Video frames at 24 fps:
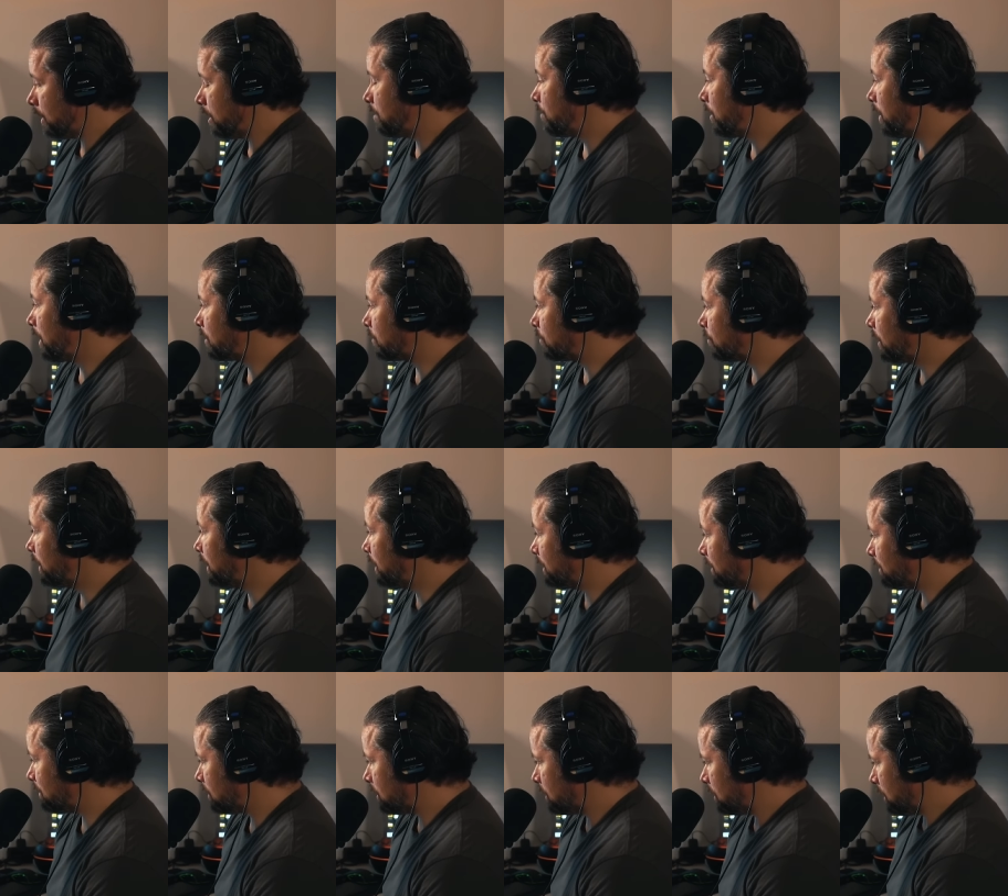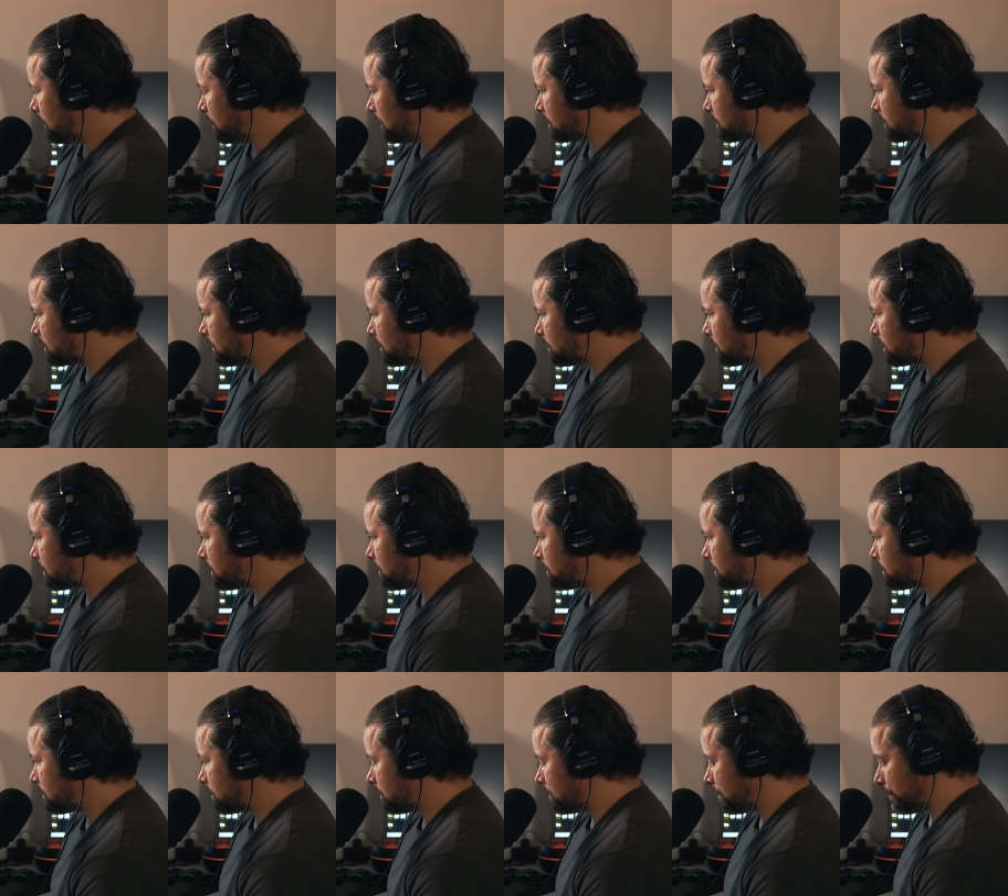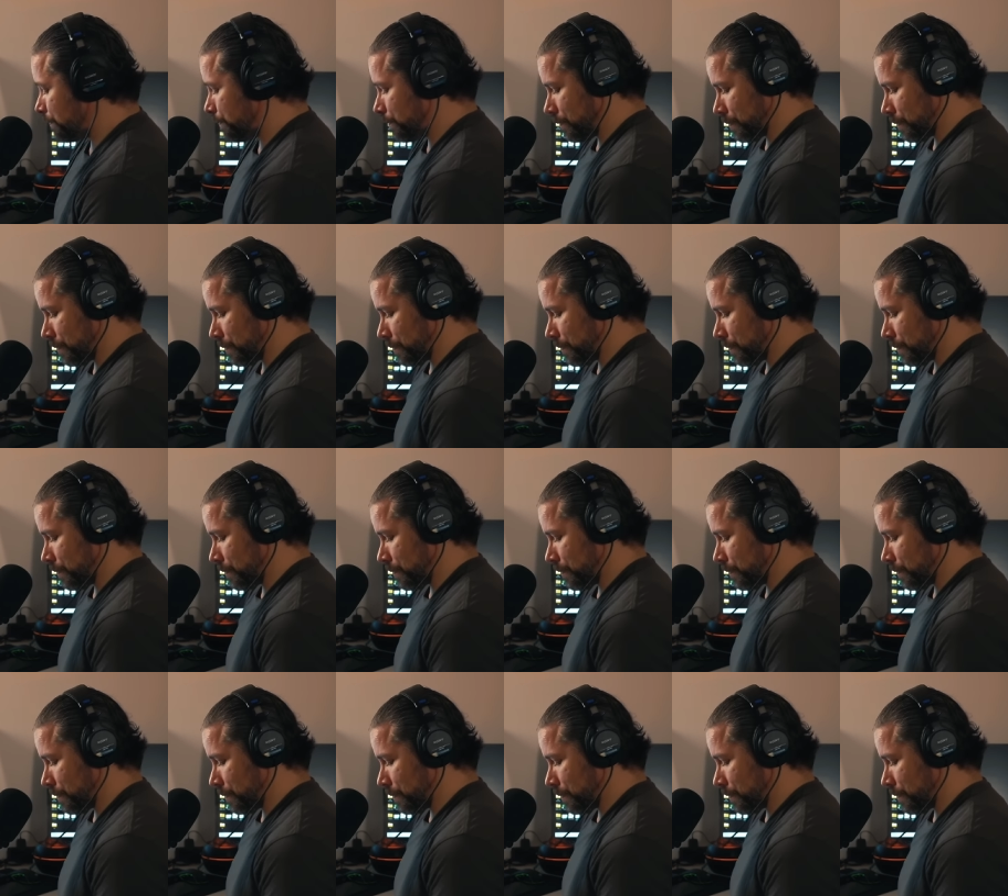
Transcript: And by the way, essentially,